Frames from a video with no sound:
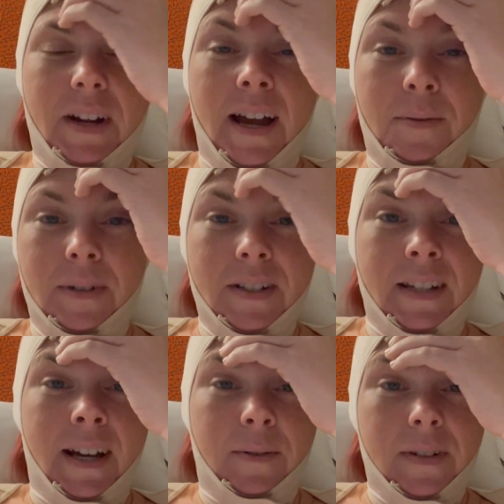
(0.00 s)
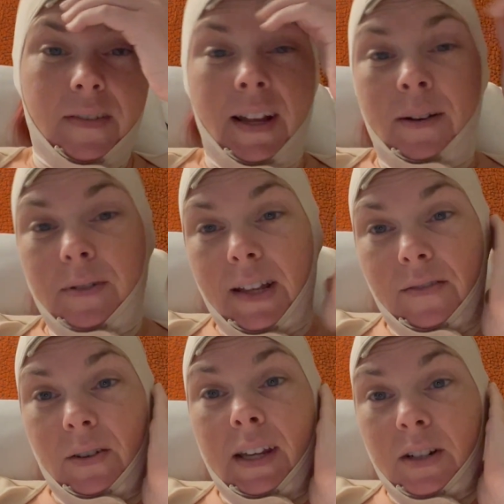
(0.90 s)
hours and hours and hours
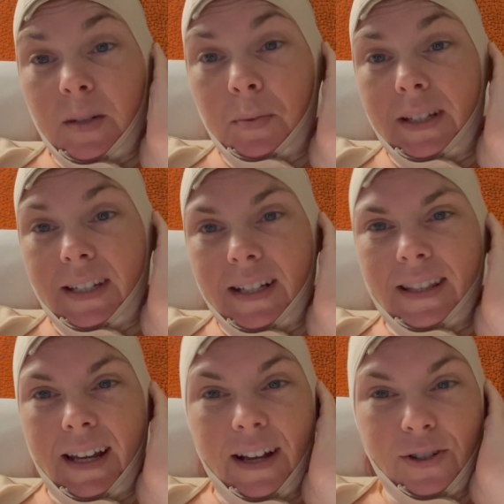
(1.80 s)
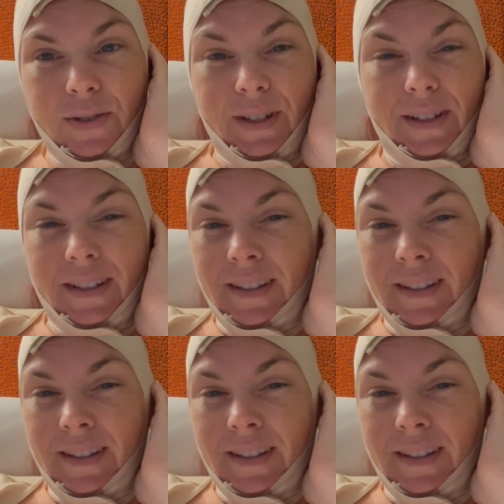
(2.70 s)
having my ears pressed in, that actually,